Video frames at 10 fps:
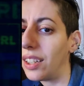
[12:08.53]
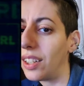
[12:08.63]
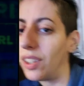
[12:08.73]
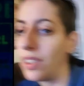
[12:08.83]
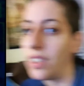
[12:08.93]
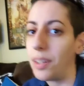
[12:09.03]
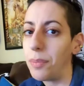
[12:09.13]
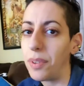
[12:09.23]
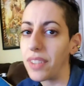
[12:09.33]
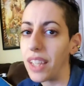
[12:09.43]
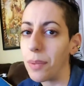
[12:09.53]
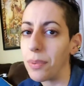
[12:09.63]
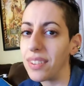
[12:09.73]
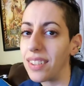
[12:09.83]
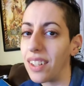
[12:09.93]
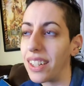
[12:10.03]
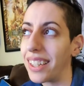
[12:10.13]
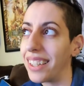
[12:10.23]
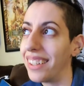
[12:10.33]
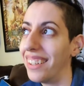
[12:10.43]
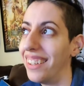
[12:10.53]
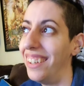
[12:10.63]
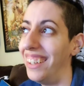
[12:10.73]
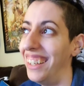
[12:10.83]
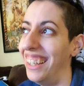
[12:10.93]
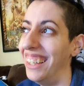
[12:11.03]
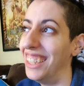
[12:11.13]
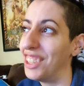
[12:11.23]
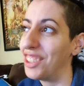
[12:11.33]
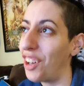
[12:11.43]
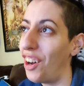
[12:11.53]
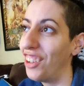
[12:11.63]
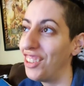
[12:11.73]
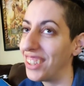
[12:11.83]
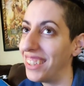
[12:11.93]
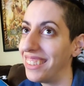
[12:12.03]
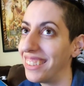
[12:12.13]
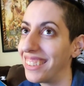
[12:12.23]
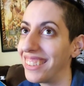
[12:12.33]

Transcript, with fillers: oh, I'm off camera, sorry. It's all just,